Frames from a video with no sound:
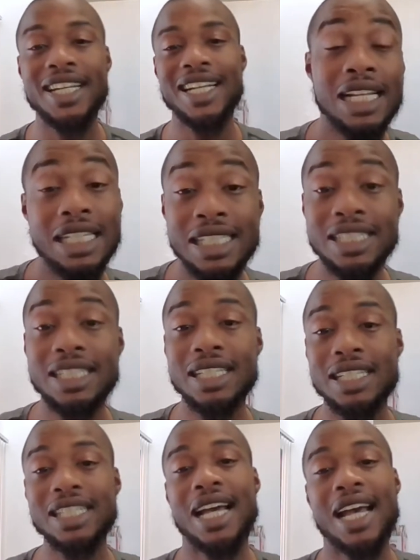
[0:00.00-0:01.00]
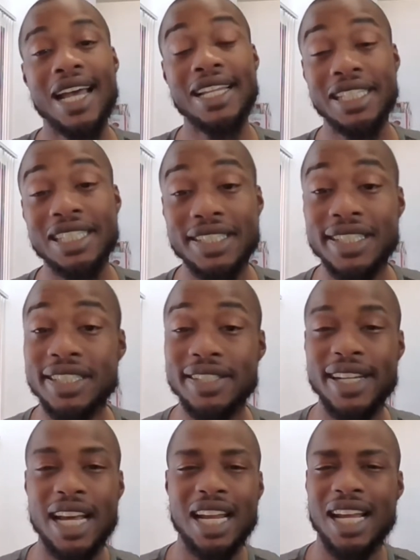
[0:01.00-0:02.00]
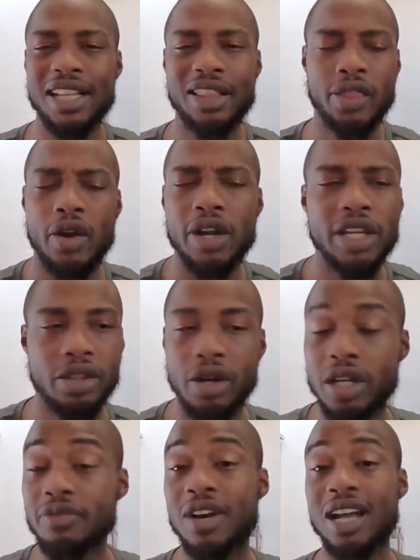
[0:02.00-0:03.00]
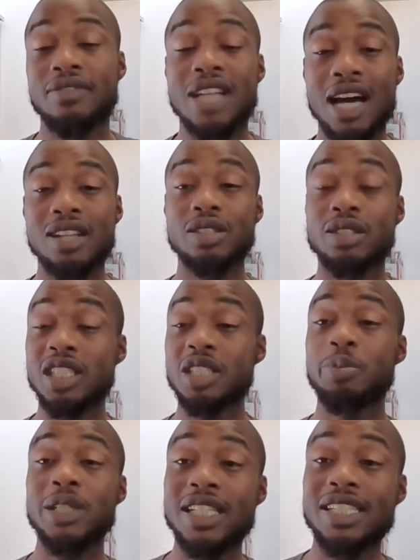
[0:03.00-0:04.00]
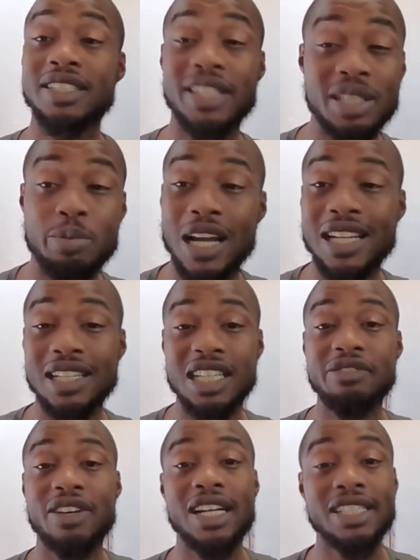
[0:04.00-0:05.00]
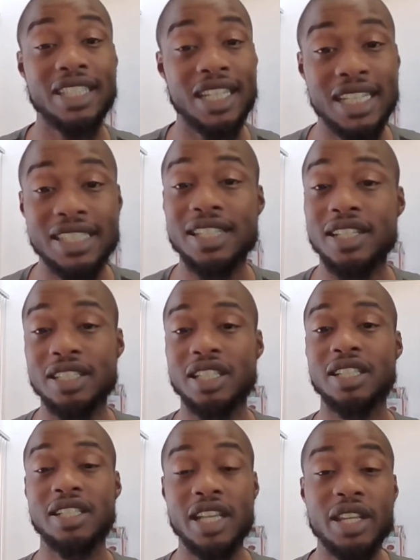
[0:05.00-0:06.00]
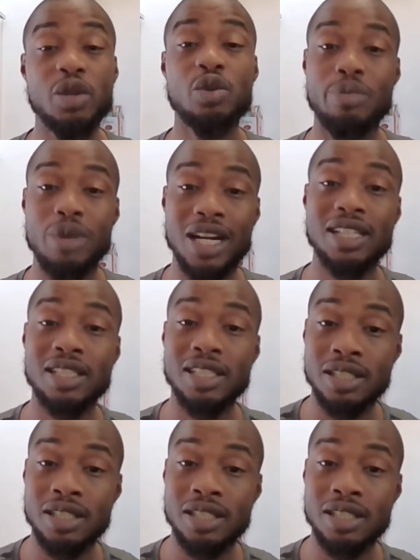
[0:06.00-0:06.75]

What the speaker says: and initially I had these listed at like $30-$35 just because this brand of Levi's is a discontinued brand,